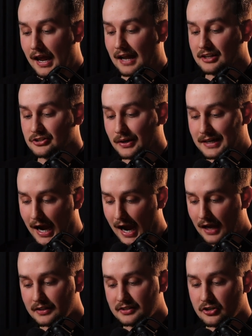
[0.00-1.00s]
And so I'd
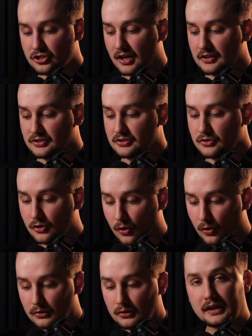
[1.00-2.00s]
highly suggest to
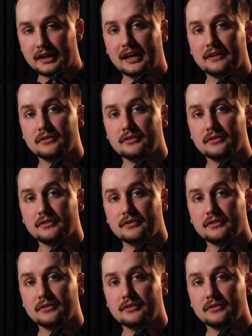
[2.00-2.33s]
go look at that